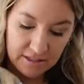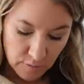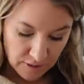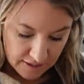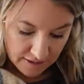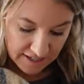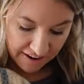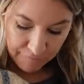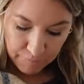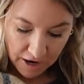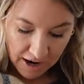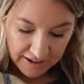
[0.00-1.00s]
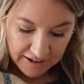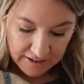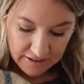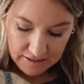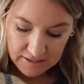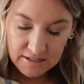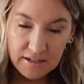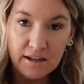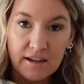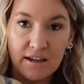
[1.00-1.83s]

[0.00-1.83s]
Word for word: This one does have pockets